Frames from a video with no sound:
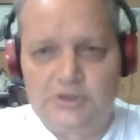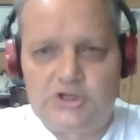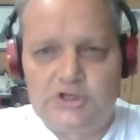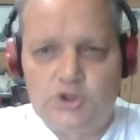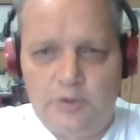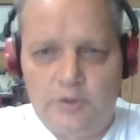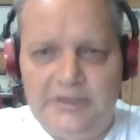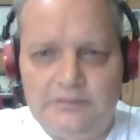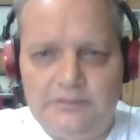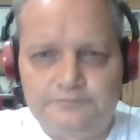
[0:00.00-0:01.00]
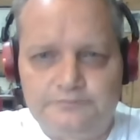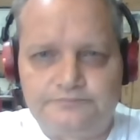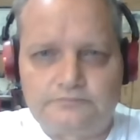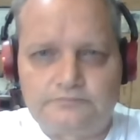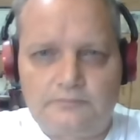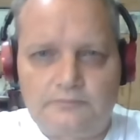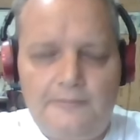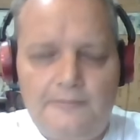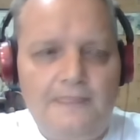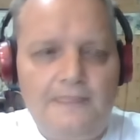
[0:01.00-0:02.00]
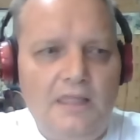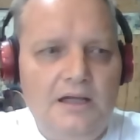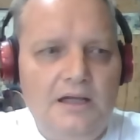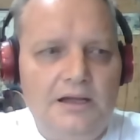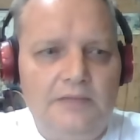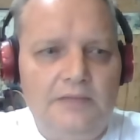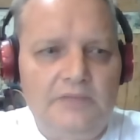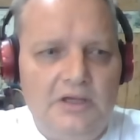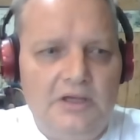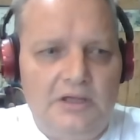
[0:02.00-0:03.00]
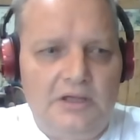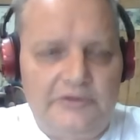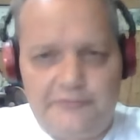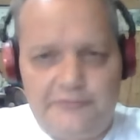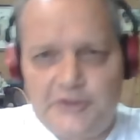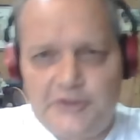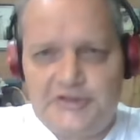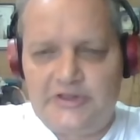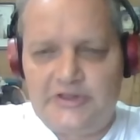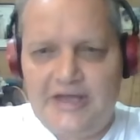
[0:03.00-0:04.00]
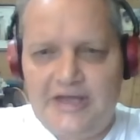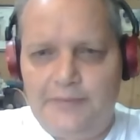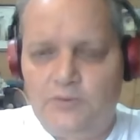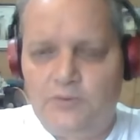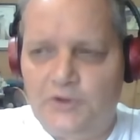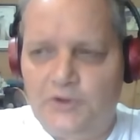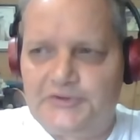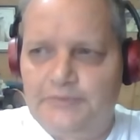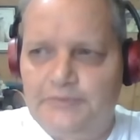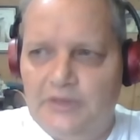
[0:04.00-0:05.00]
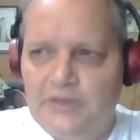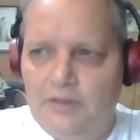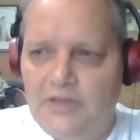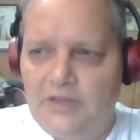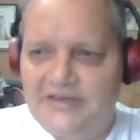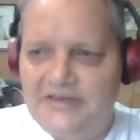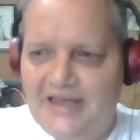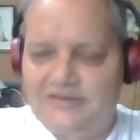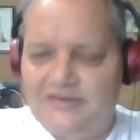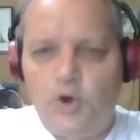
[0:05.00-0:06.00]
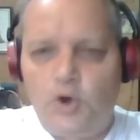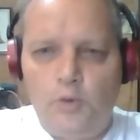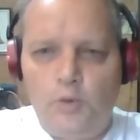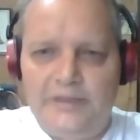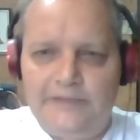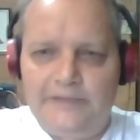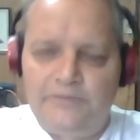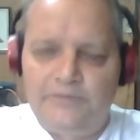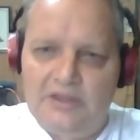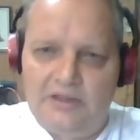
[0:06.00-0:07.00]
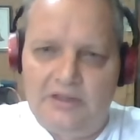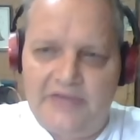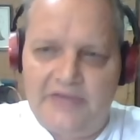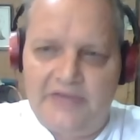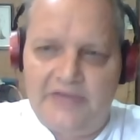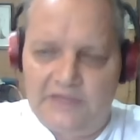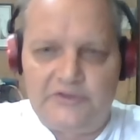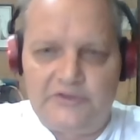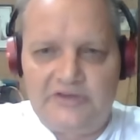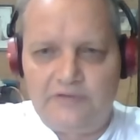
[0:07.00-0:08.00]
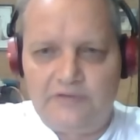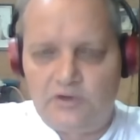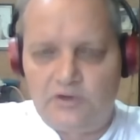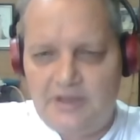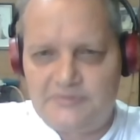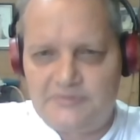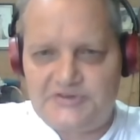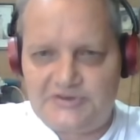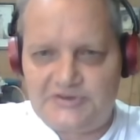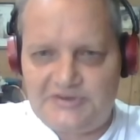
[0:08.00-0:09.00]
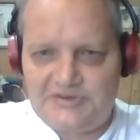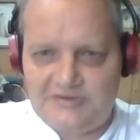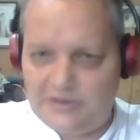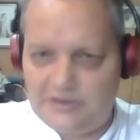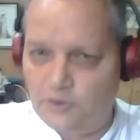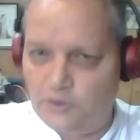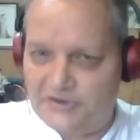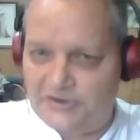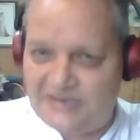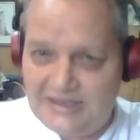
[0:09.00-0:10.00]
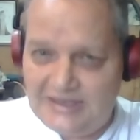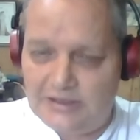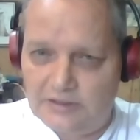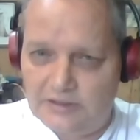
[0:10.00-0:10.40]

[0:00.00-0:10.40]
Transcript: shook me. Um, the first thing that happened was my dad told me that if the devil comes to steal the seed,